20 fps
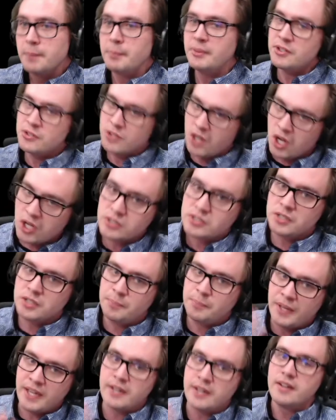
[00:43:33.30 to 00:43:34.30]
There's also
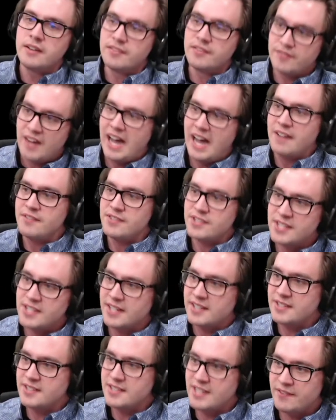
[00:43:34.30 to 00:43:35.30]
been 5, 6,
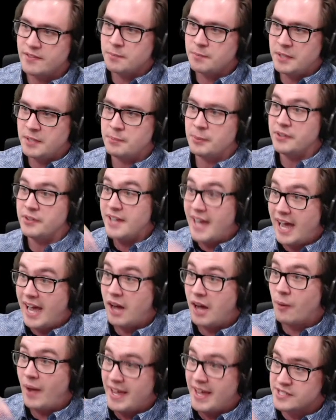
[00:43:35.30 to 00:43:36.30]
7 people now,
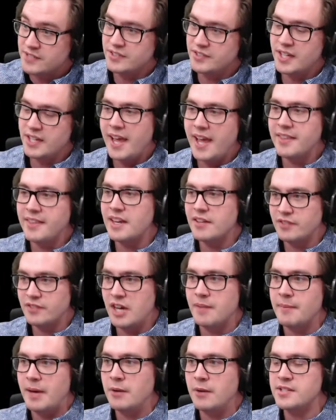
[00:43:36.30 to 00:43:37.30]
as of today, that have come
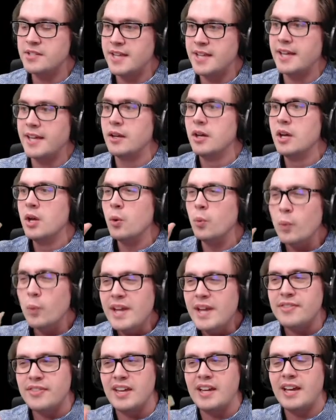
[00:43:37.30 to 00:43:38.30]
out saying, we
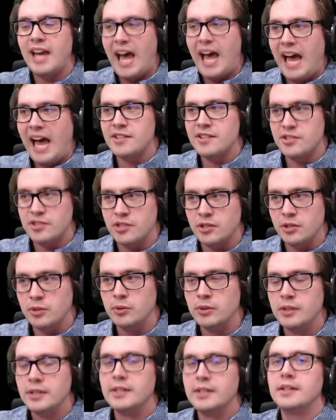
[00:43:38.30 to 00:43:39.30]
think Atsu
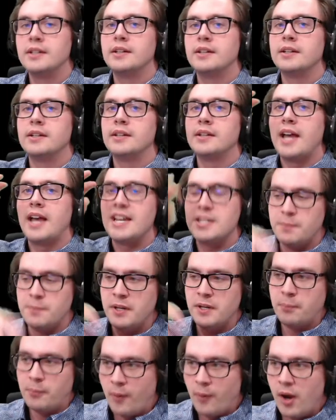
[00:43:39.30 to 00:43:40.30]
has been a
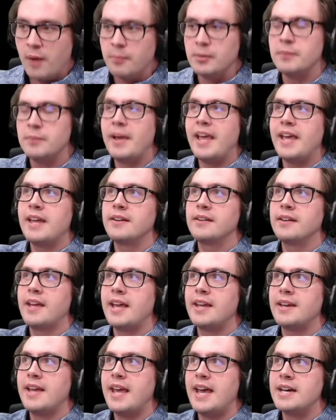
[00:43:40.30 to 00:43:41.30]
problem and
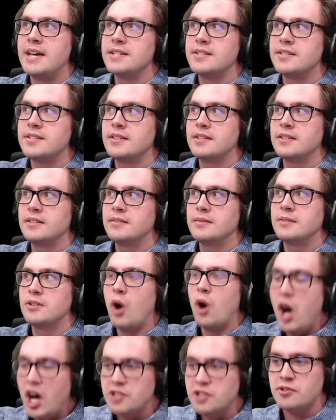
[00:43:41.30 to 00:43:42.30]
has
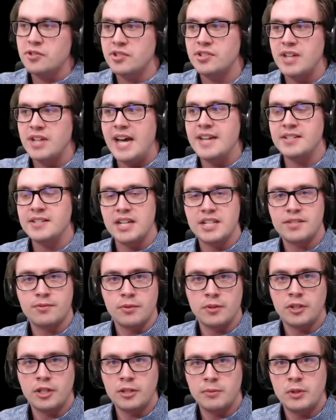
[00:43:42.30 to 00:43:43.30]
ostracized us from the
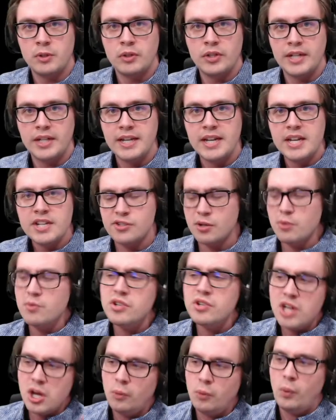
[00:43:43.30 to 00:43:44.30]
community. So
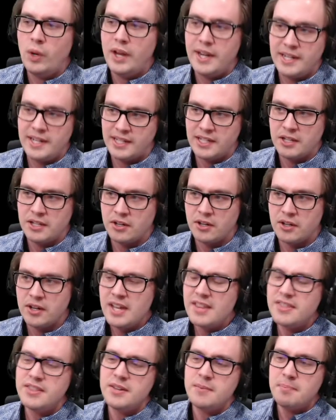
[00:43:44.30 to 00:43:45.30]
no one here,
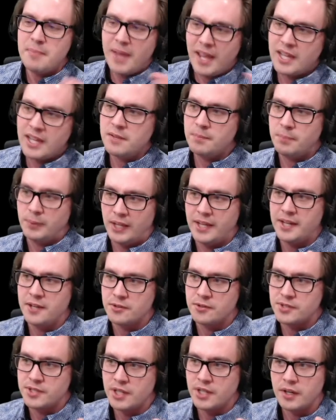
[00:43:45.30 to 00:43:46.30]
the main players
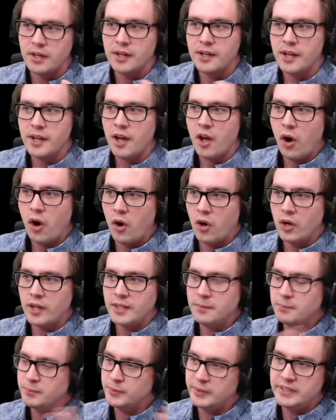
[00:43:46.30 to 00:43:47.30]
here, are
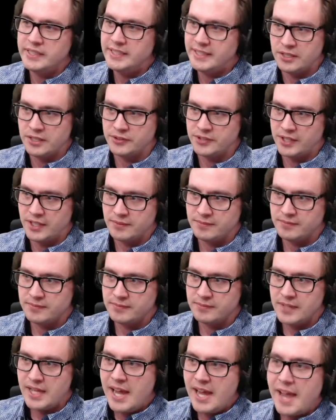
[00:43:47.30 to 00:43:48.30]
completely guilty.
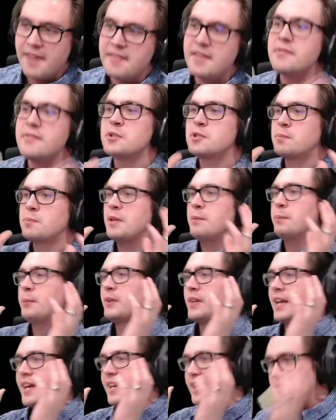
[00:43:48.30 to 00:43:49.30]
And then there's people
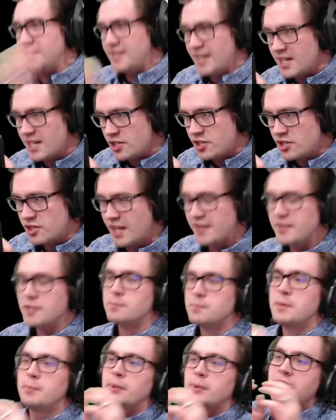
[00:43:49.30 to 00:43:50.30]
like Dish and there's
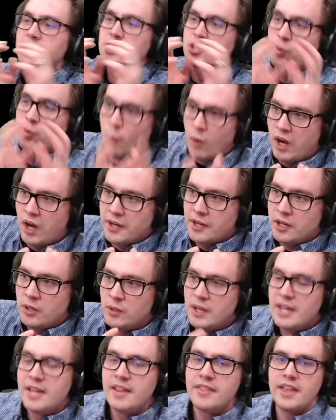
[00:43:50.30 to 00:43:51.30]
people like Tuwano
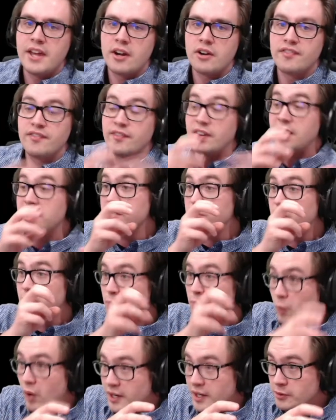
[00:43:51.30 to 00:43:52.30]
that are friends with
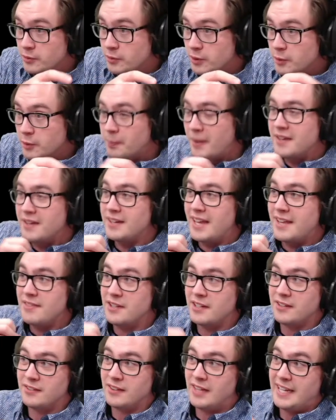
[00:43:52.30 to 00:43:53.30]
one group and
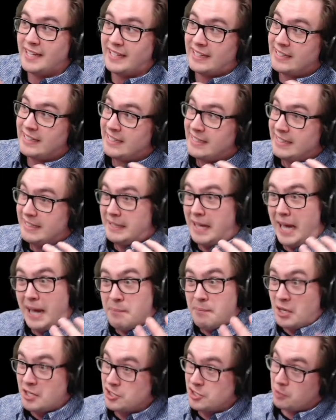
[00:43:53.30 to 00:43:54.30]
they're like, I'm
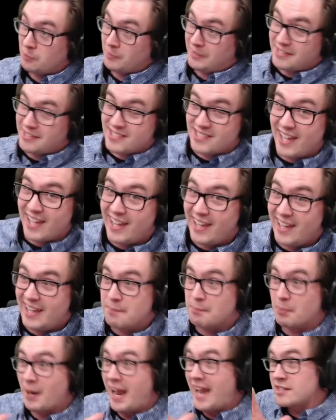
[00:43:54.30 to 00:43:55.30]
not sure what to say.
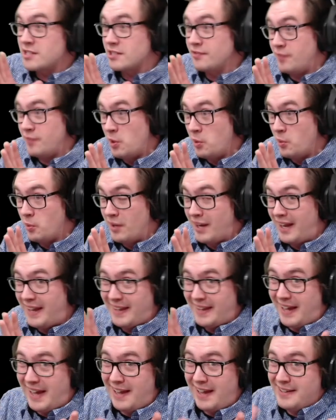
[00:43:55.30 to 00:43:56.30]
Braxophone,
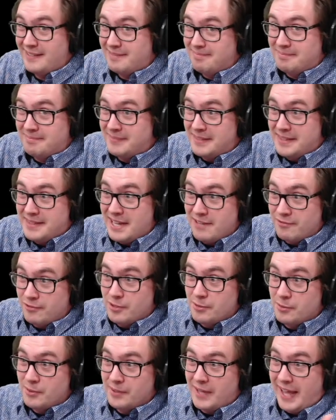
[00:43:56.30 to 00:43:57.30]
I
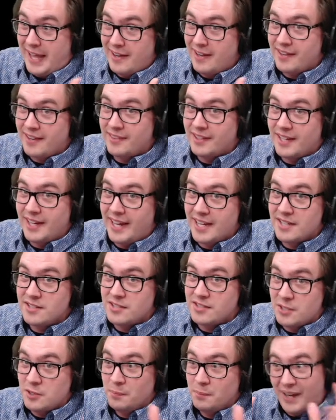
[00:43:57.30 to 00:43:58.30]
never had anything against
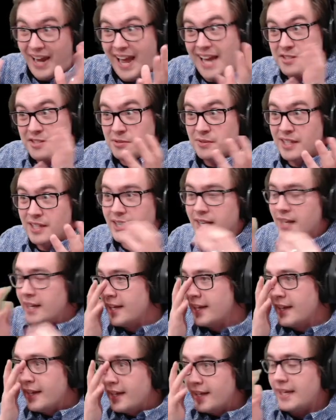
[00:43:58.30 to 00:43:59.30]
you, but Atsu did.
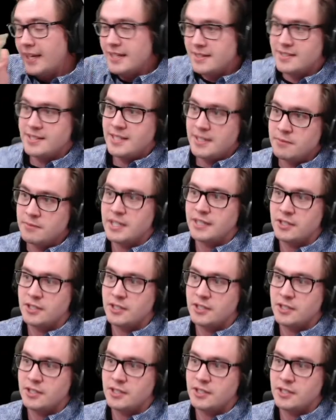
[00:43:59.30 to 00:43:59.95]
It seems like there's